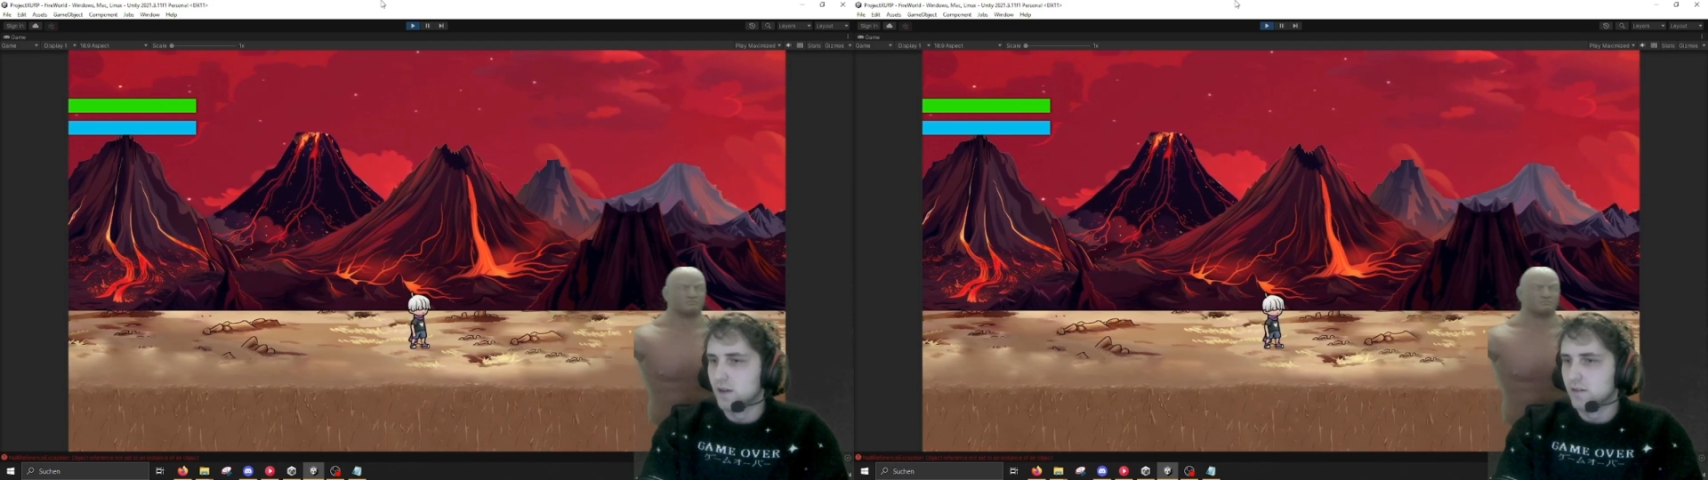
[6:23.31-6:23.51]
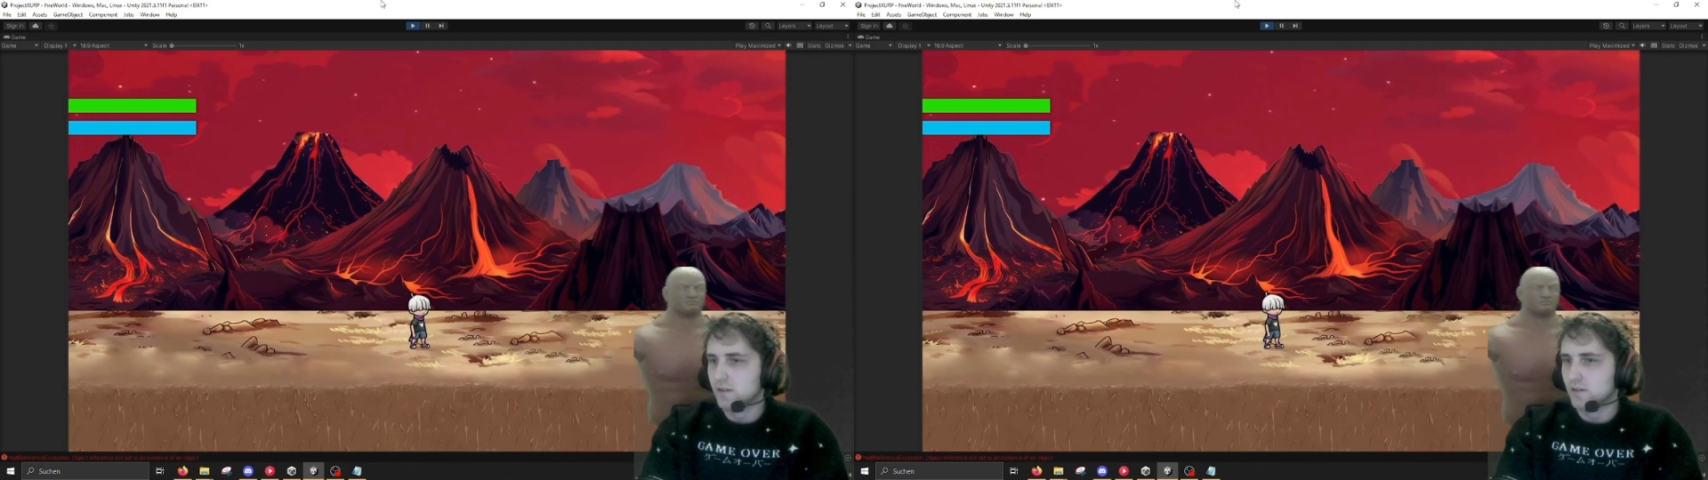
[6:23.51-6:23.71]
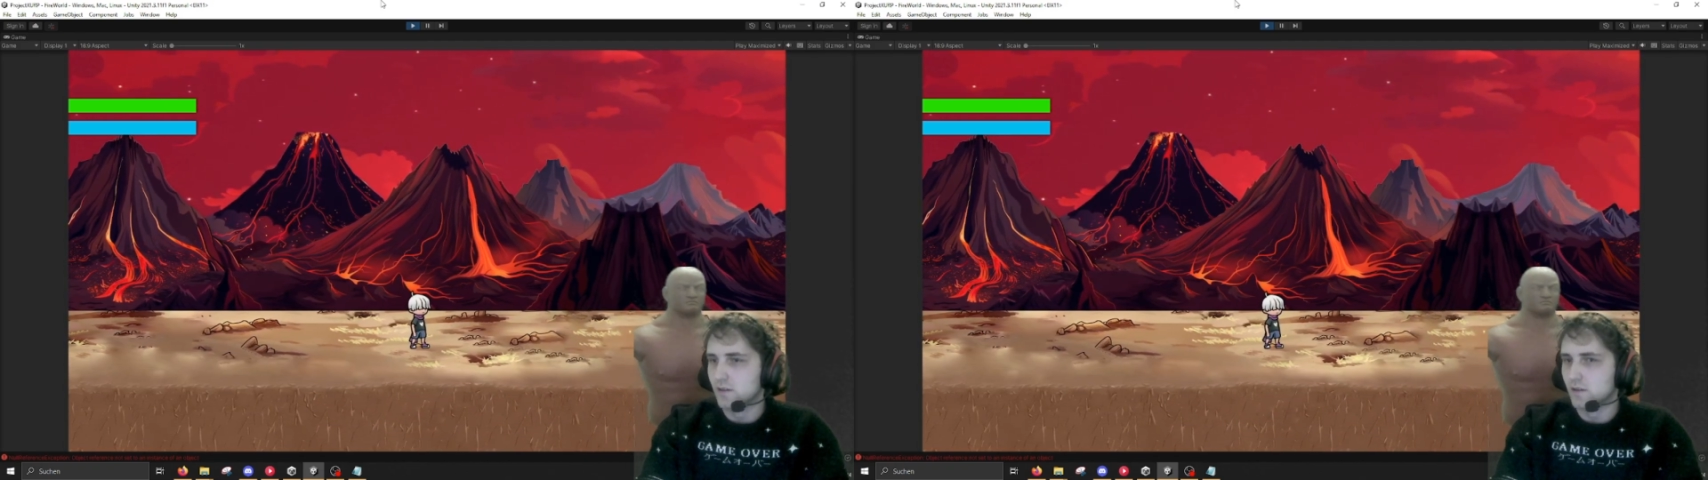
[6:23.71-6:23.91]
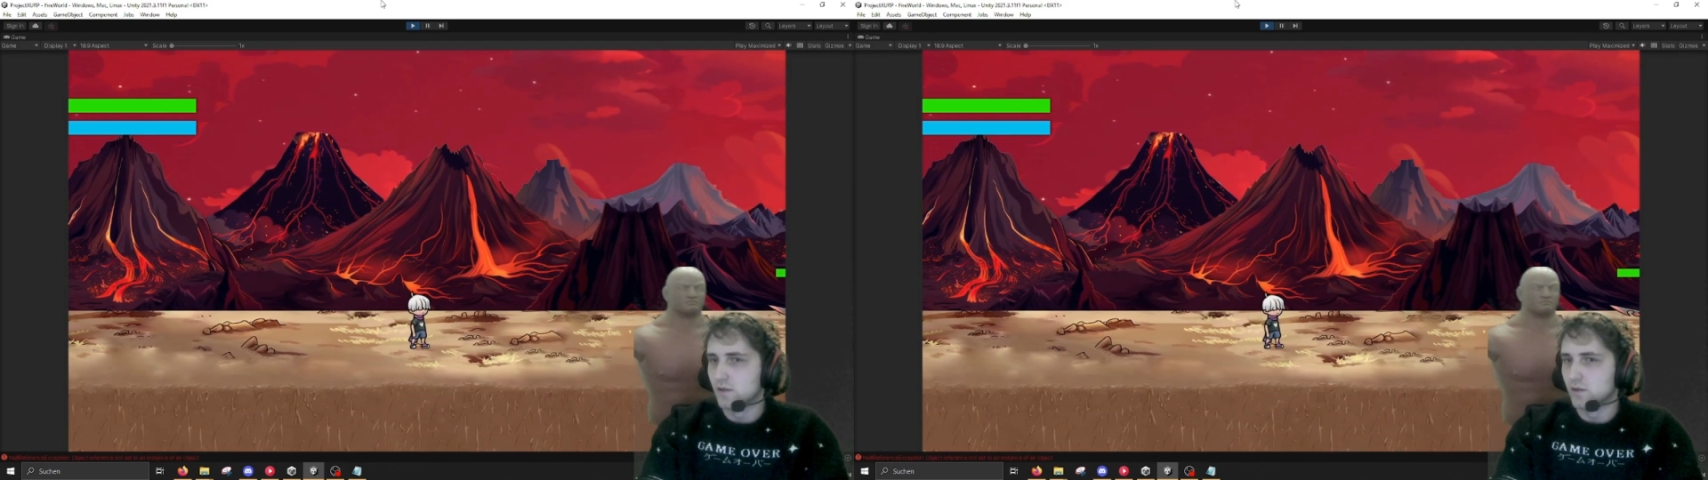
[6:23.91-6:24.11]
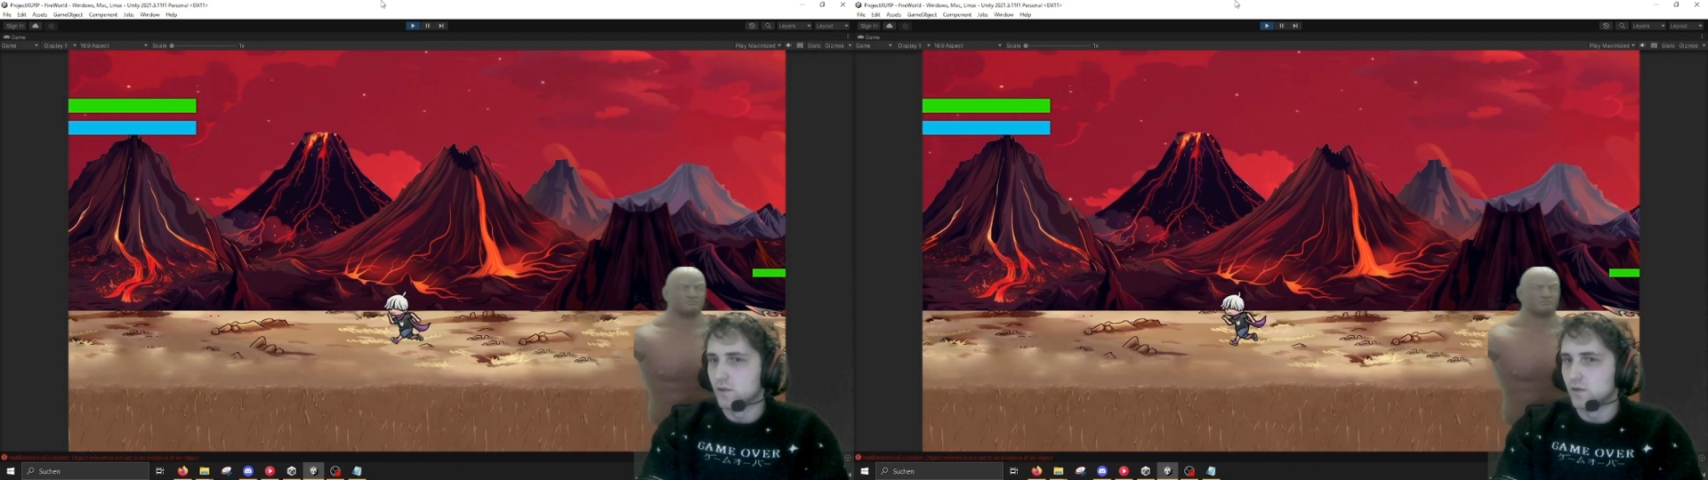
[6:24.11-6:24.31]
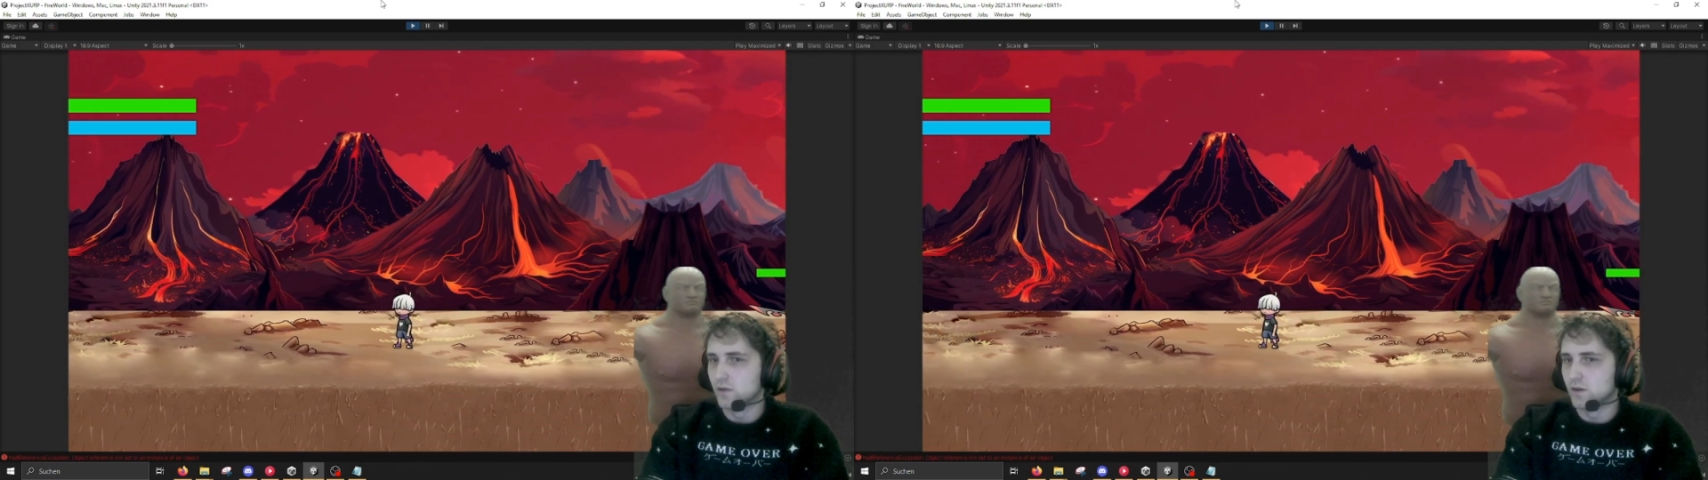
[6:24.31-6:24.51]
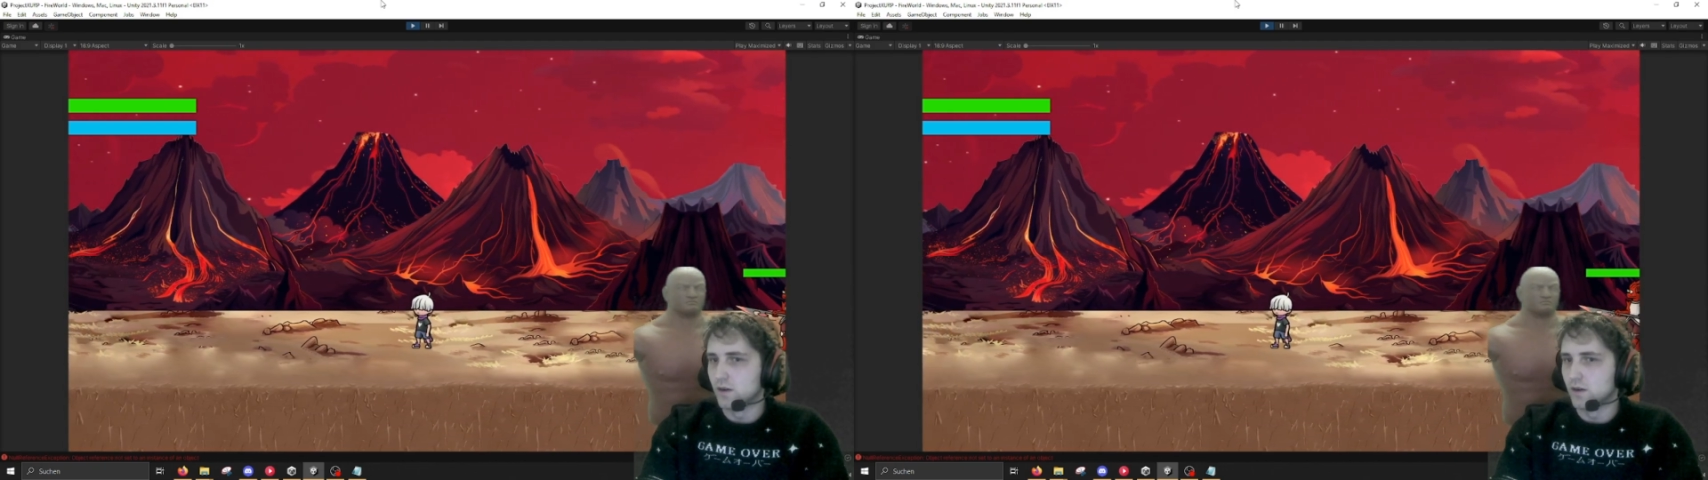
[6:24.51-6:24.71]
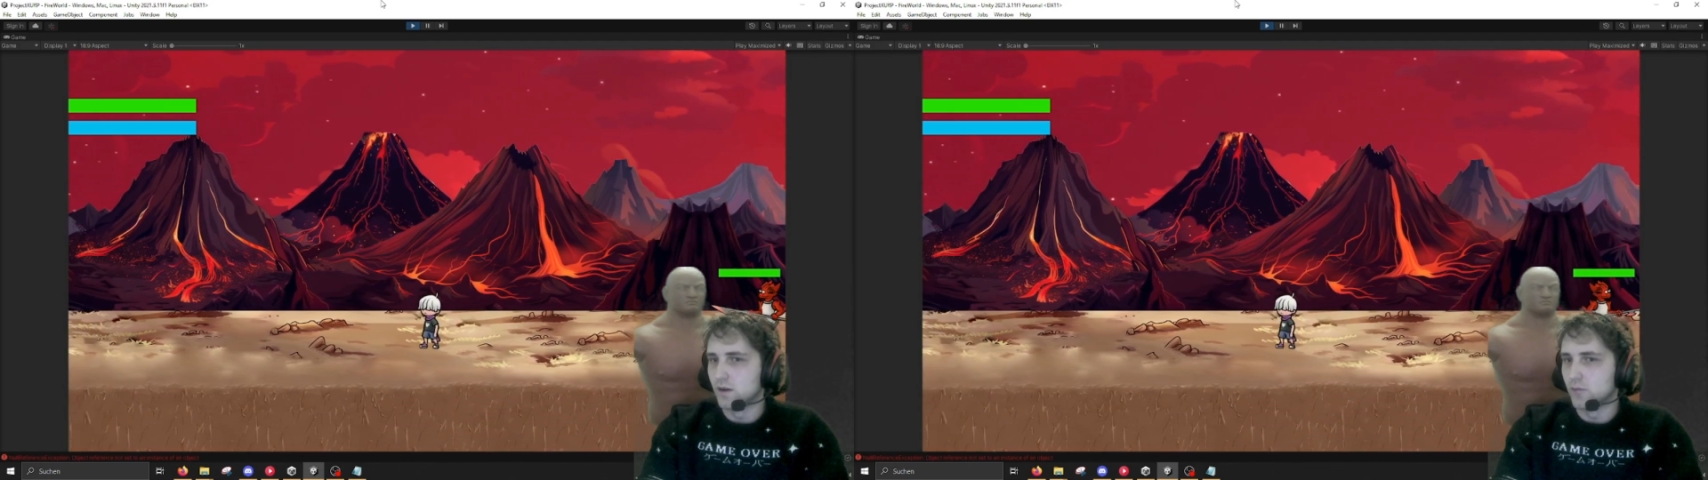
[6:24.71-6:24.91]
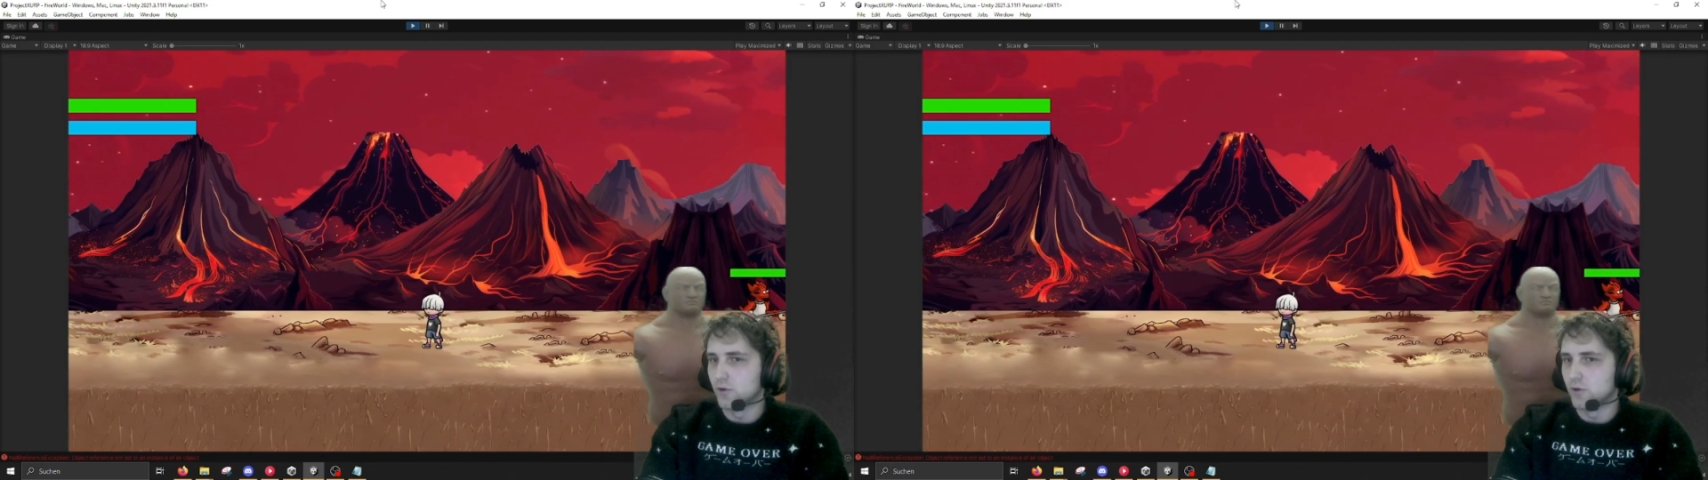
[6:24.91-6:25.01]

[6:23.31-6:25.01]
So I'm